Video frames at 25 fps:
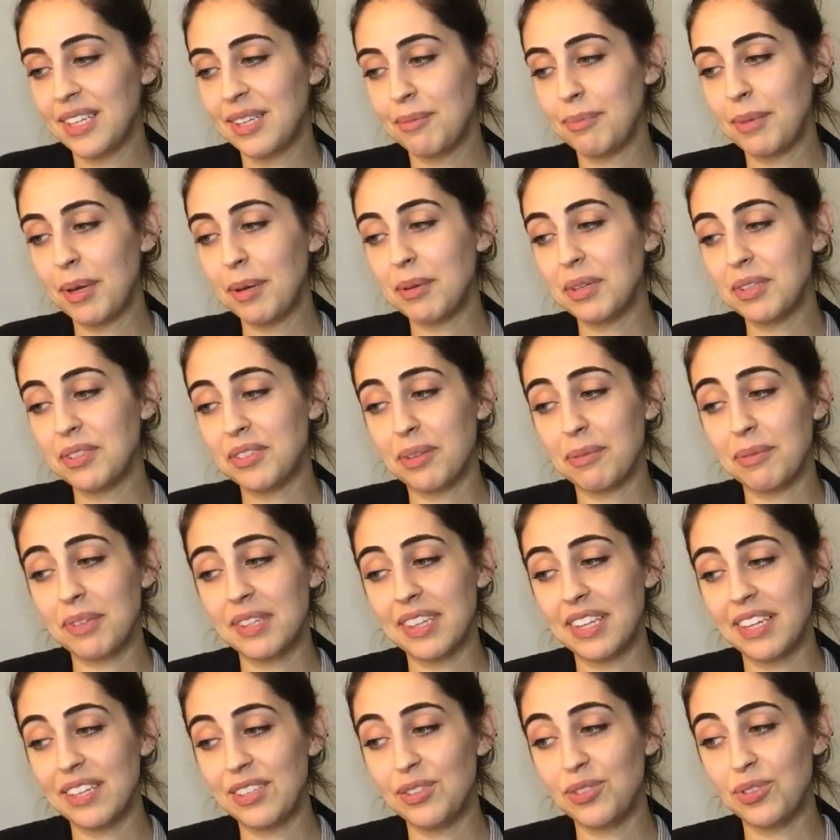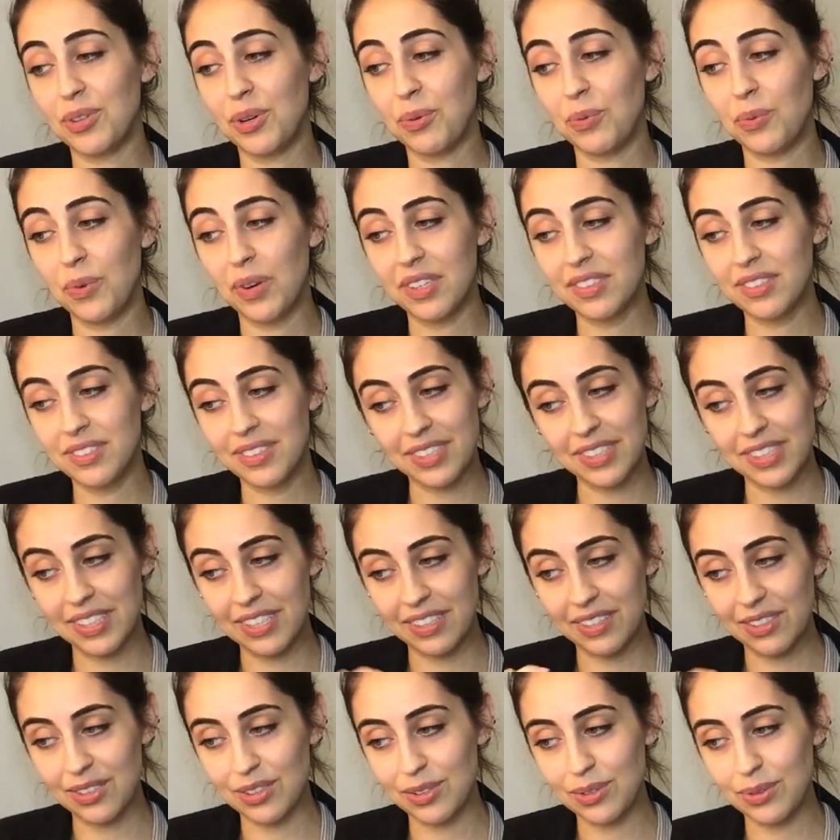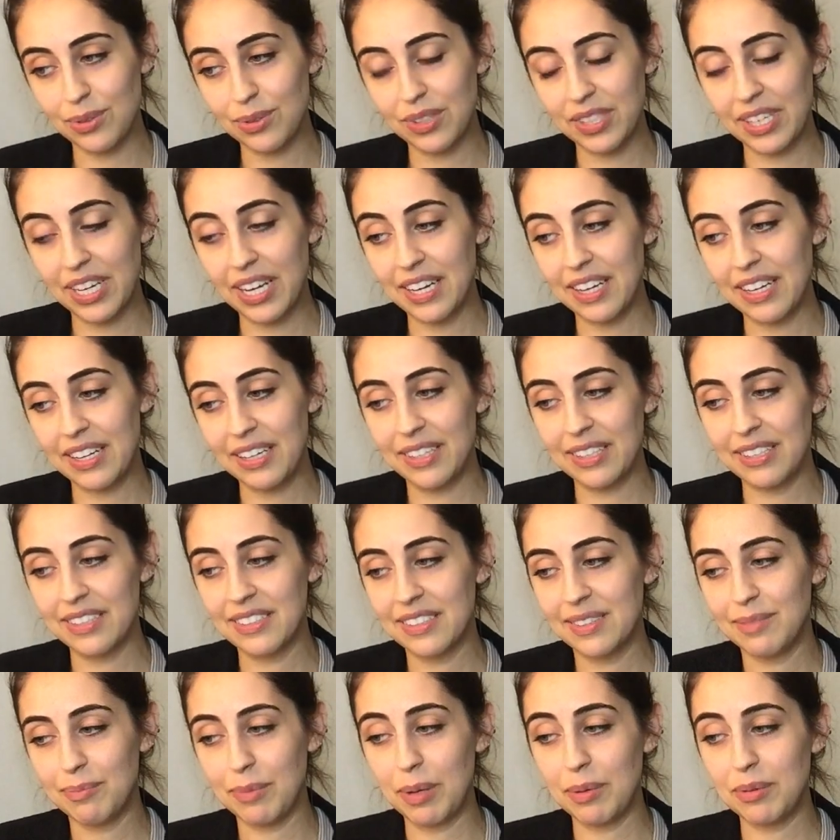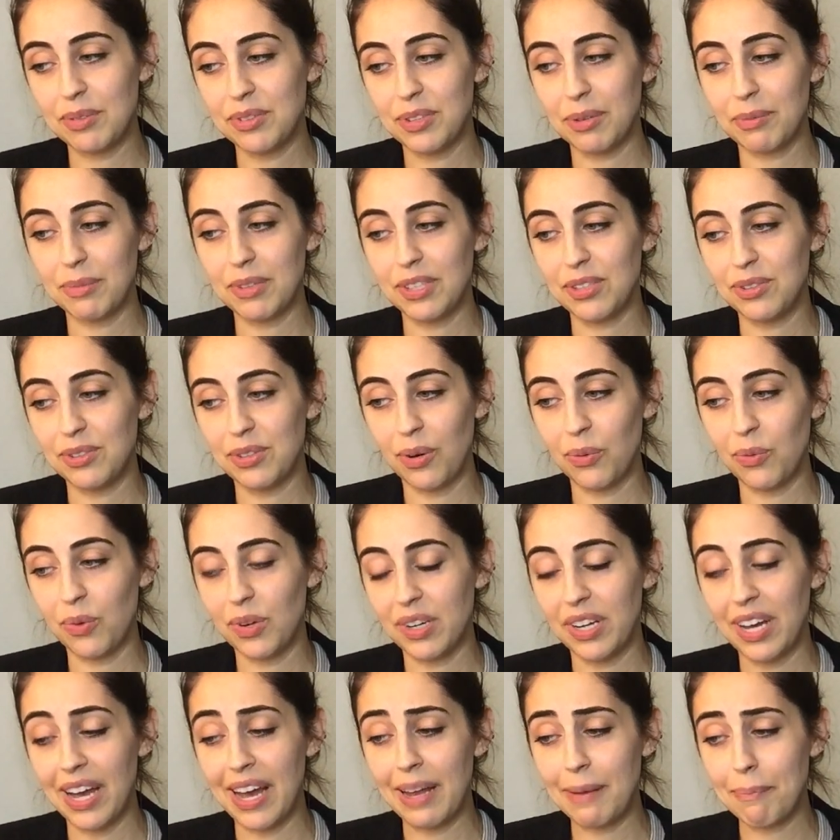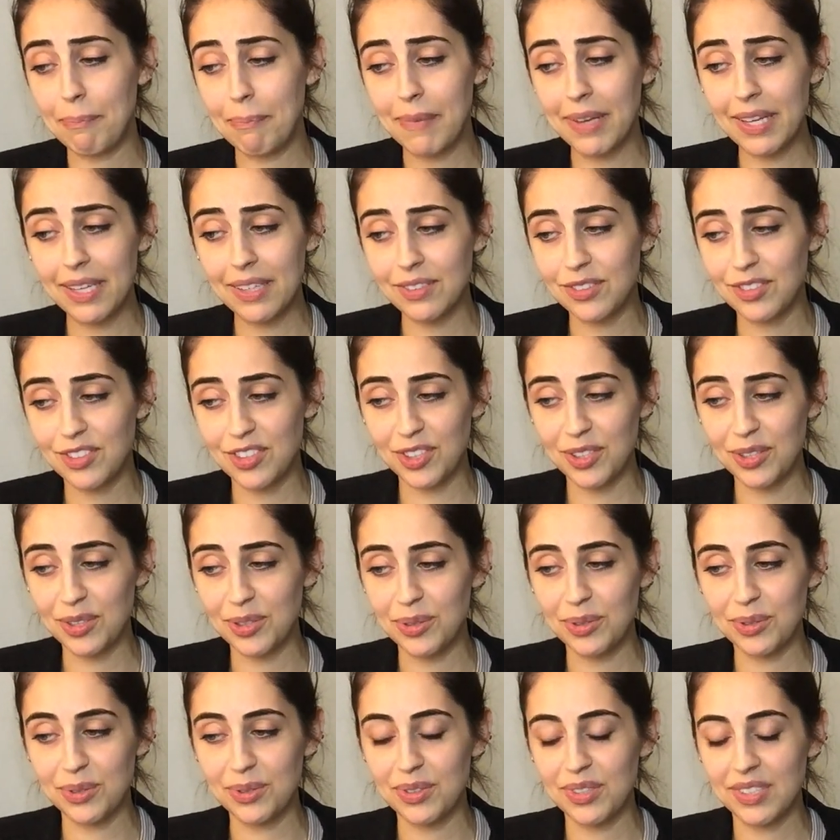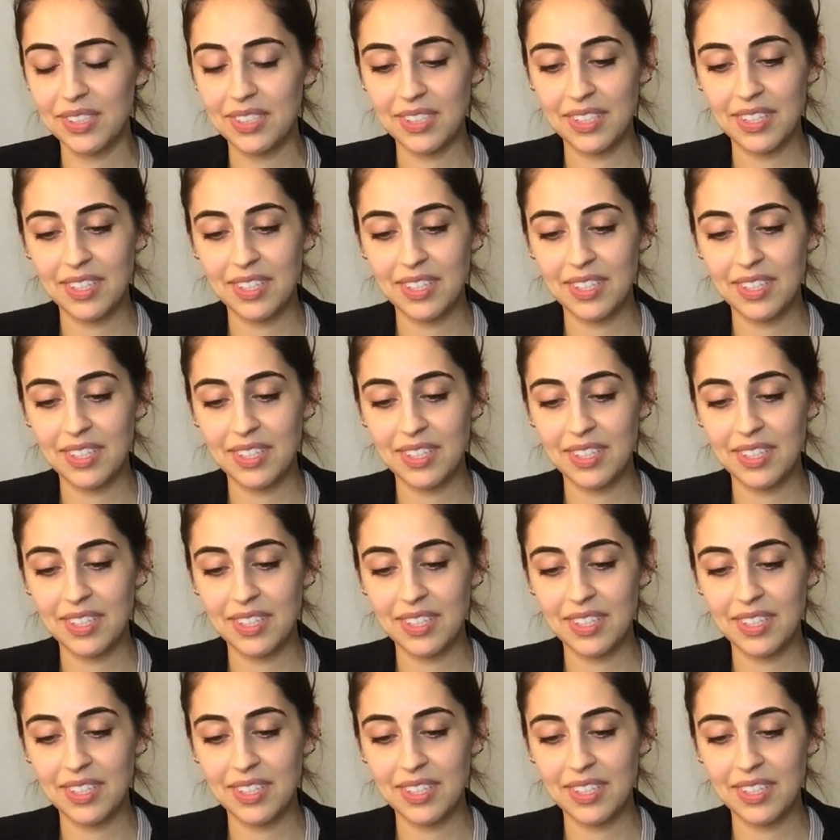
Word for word: Maybe it's something that you don't want to conclude yet. Maybe something you don't want to admit to.